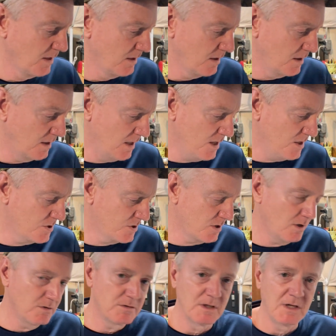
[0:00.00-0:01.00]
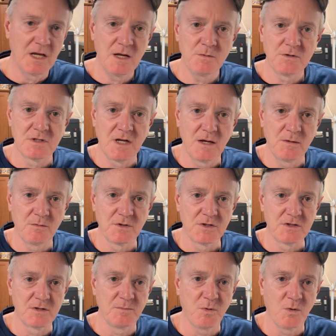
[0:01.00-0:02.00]
And he showed that he was able to
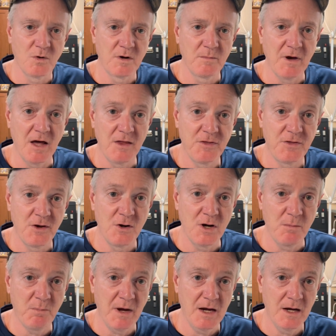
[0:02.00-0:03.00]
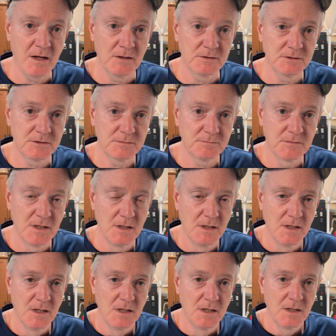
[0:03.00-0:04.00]
support about 30 pounds.
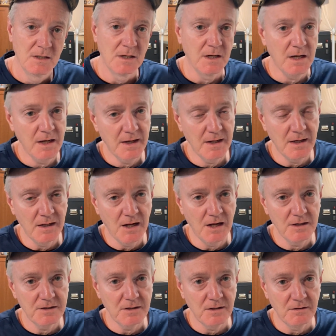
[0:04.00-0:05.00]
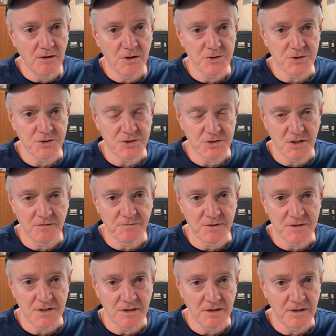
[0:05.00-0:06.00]
Now, he had a lot larger
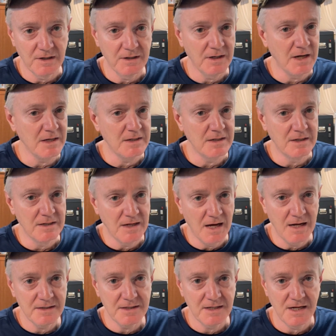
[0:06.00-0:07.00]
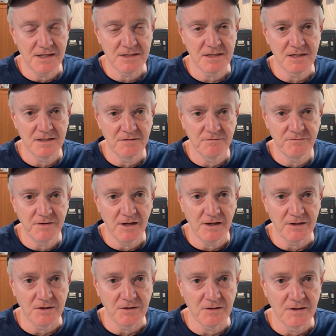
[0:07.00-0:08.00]
surface area. He did not test it to
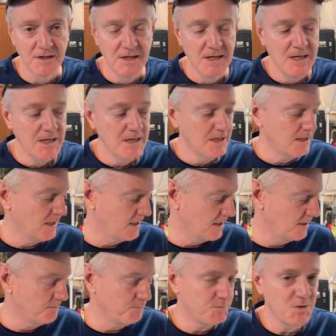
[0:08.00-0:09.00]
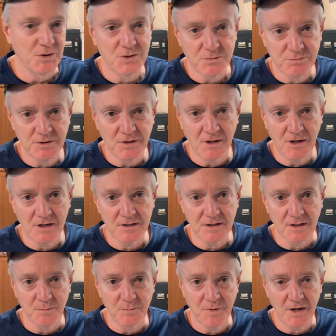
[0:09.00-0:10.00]
failure. So it's real hard to
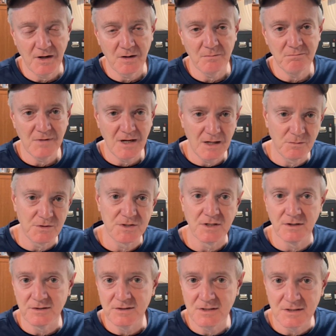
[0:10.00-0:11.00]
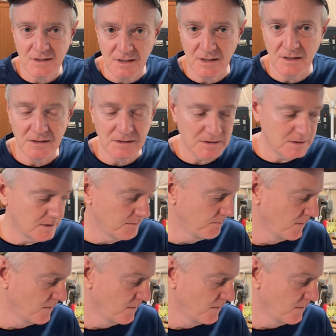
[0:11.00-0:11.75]
compare my results to his.